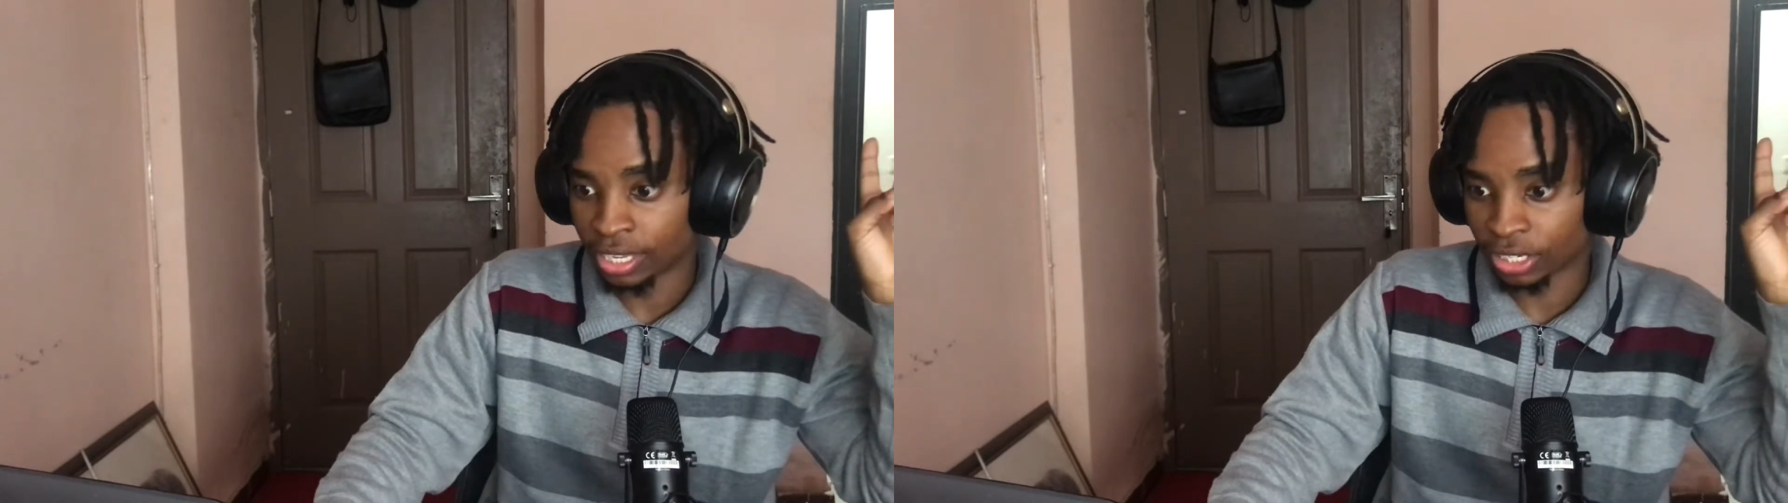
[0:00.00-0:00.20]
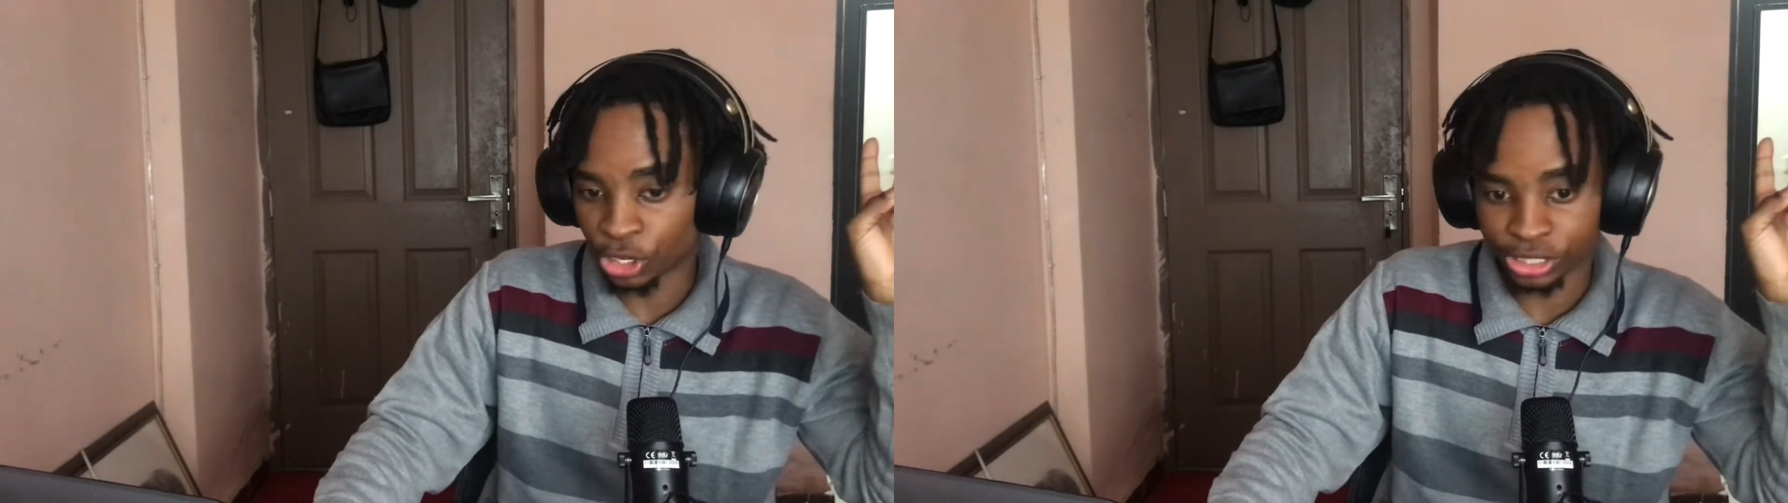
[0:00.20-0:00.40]

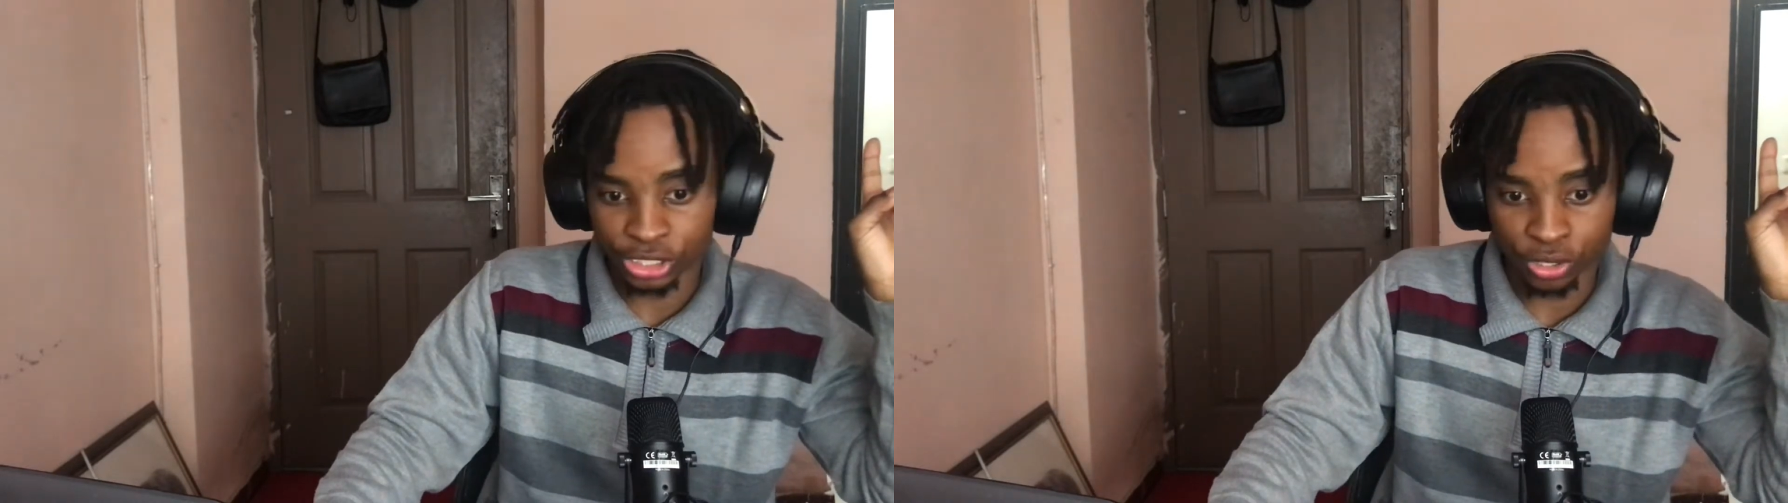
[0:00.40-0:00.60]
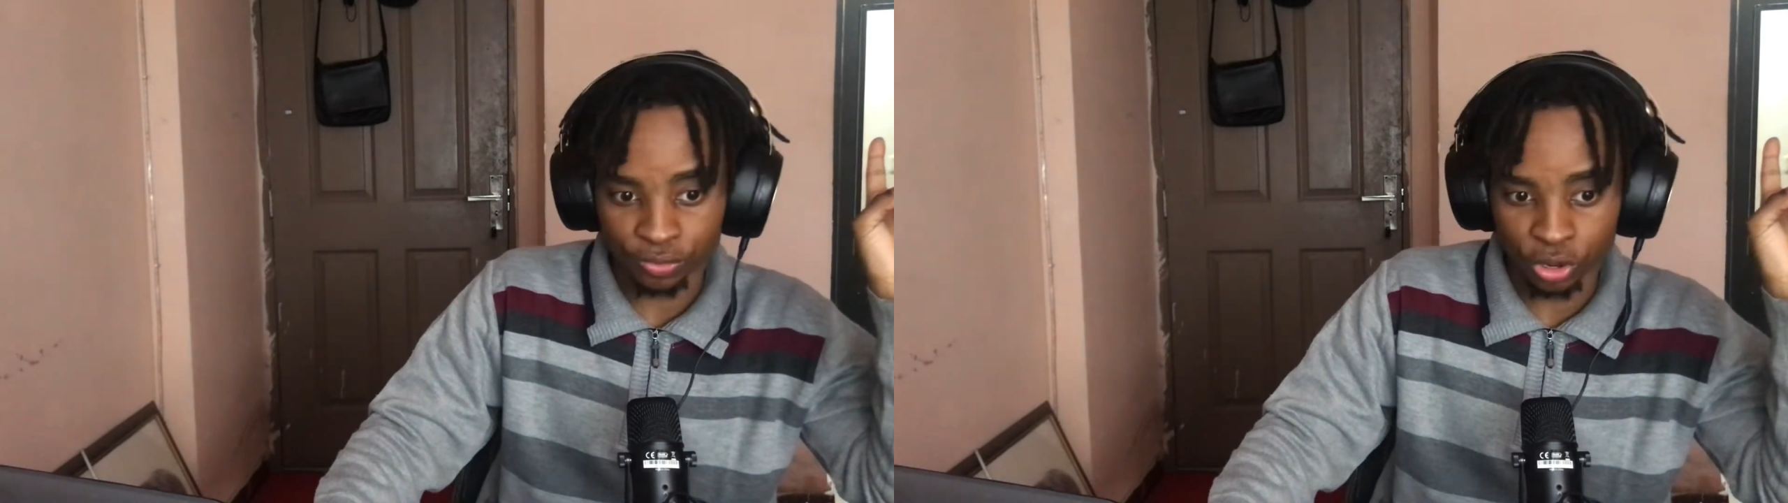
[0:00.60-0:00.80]

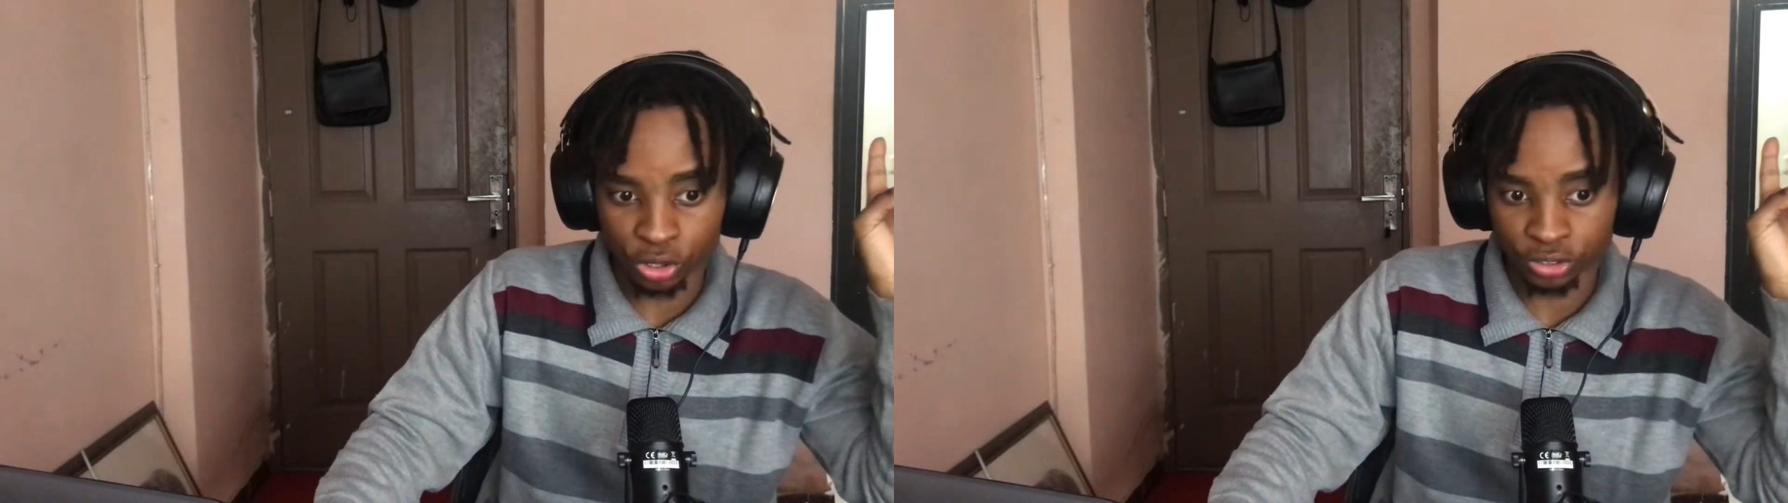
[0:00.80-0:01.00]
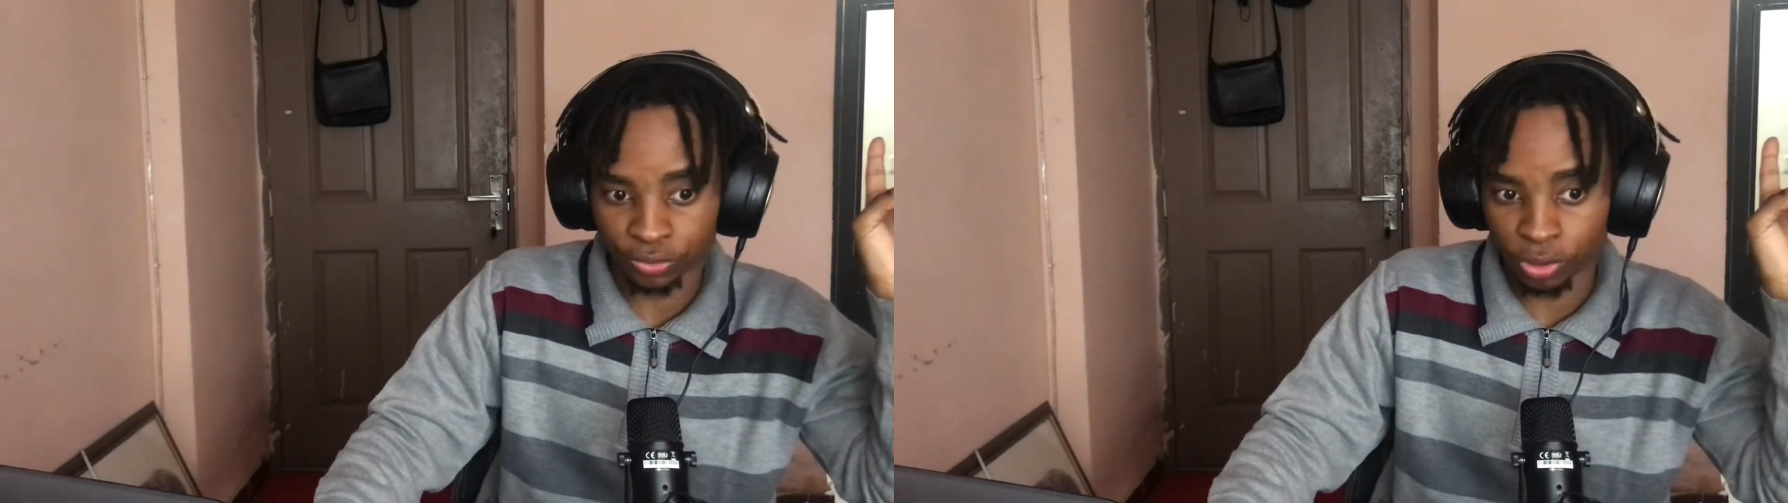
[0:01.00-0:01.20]
courtesy of
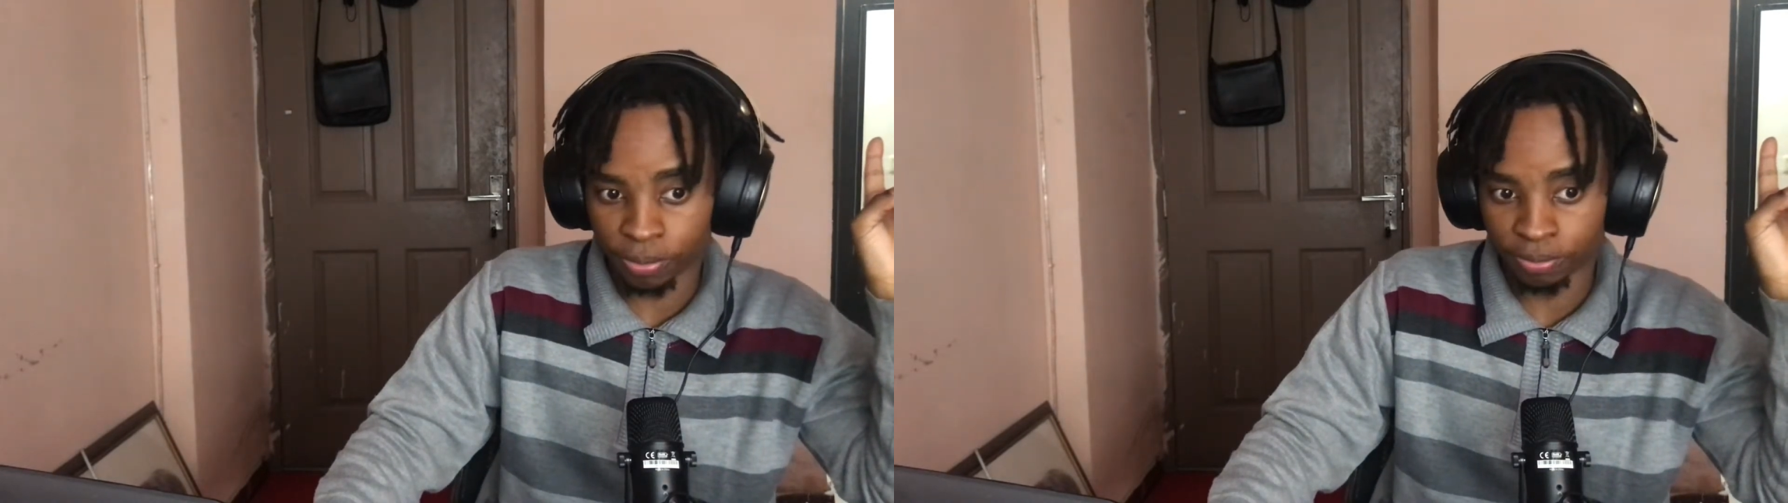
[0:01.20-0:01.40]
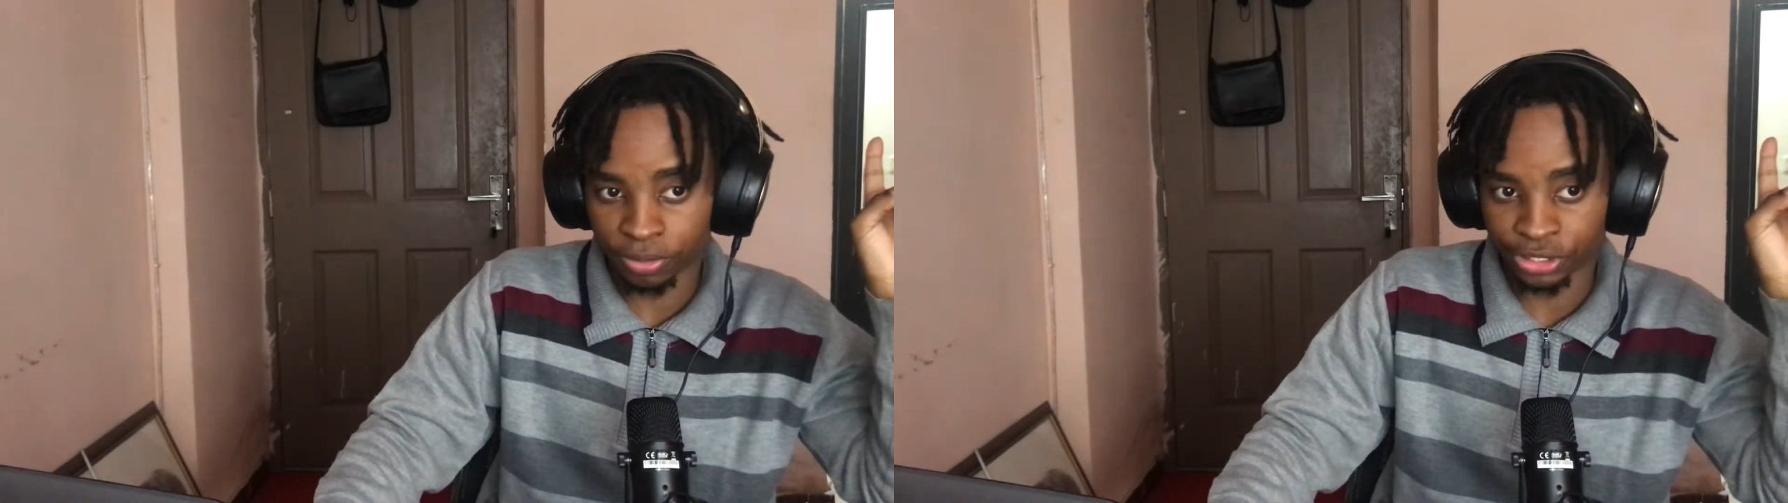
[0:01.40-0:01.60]
goals
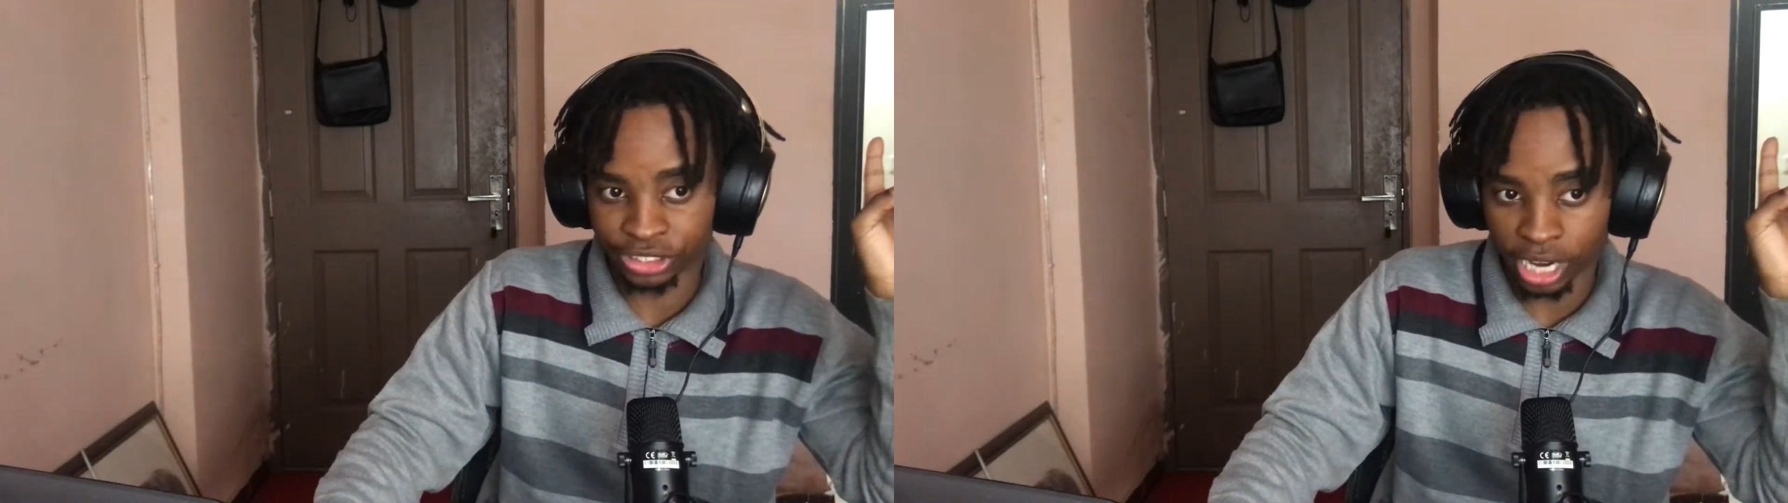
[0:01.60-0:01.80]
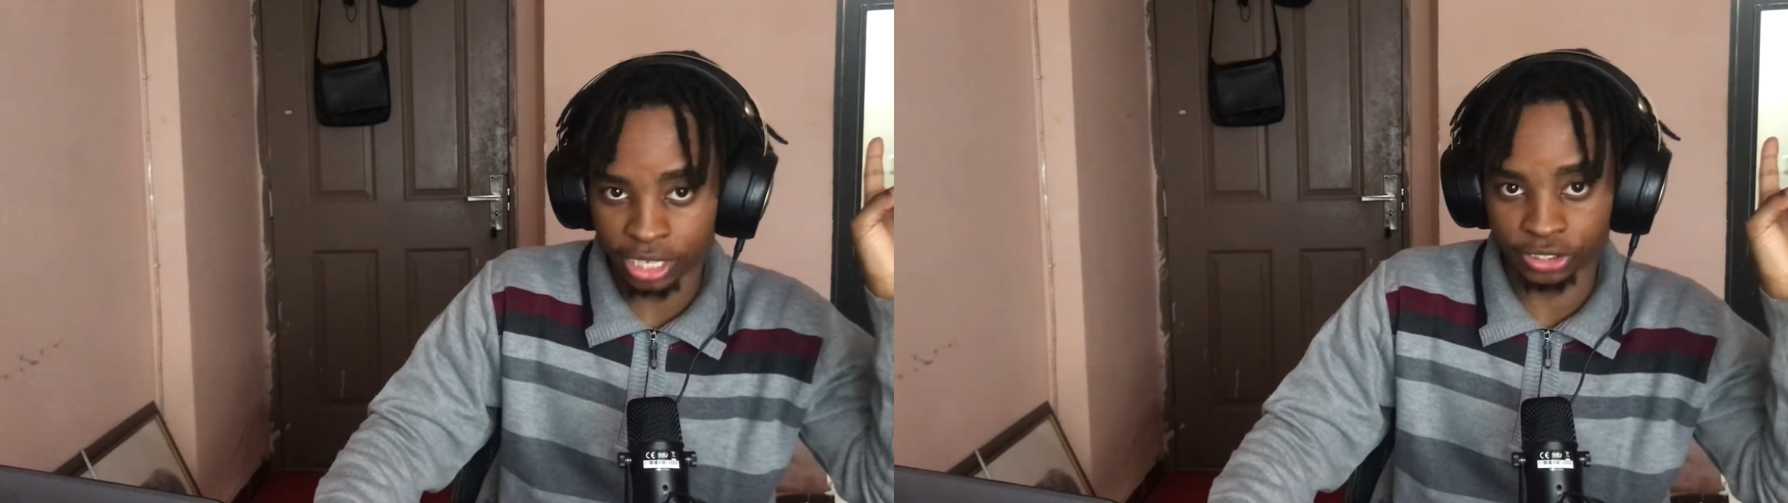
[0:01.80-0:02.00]
from
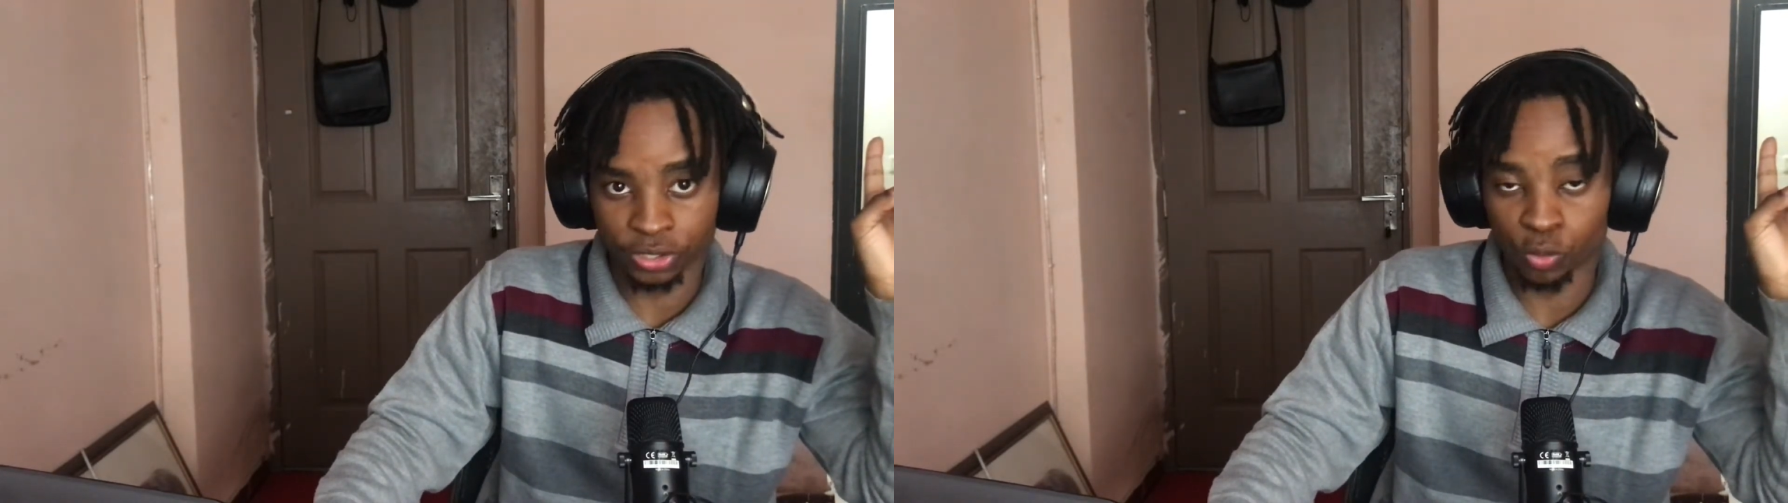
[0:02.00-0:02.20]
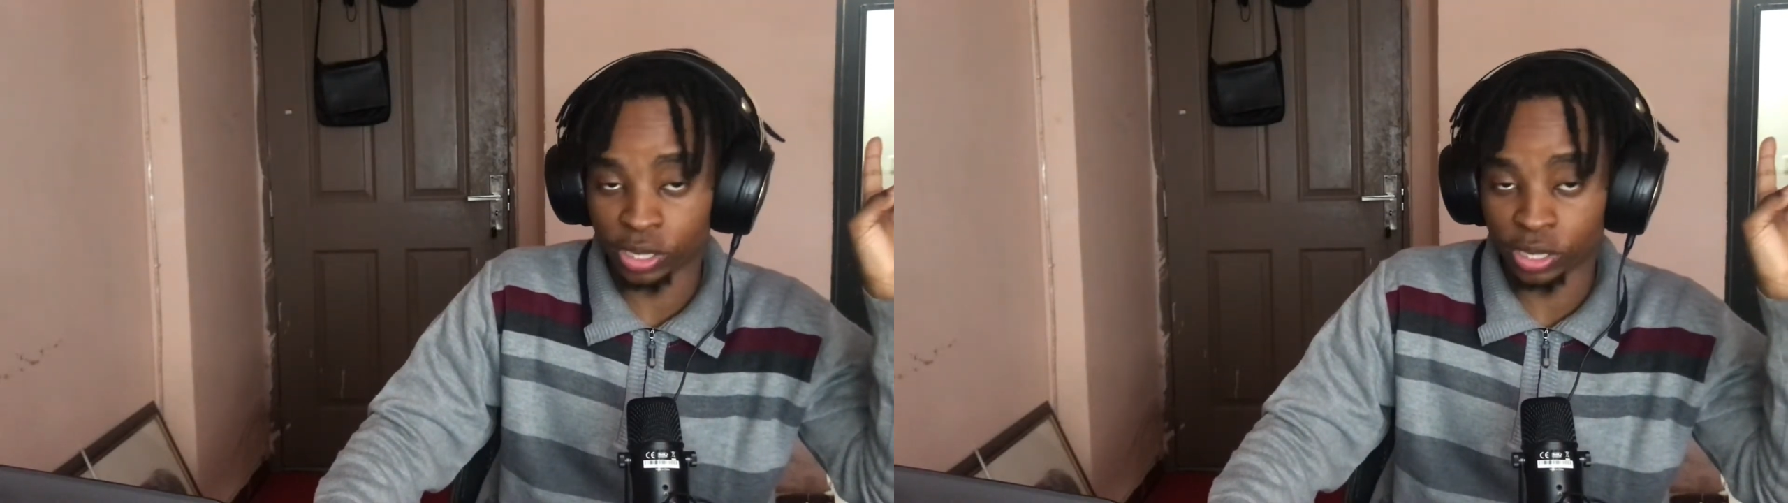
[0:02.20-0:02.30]
Richarlison.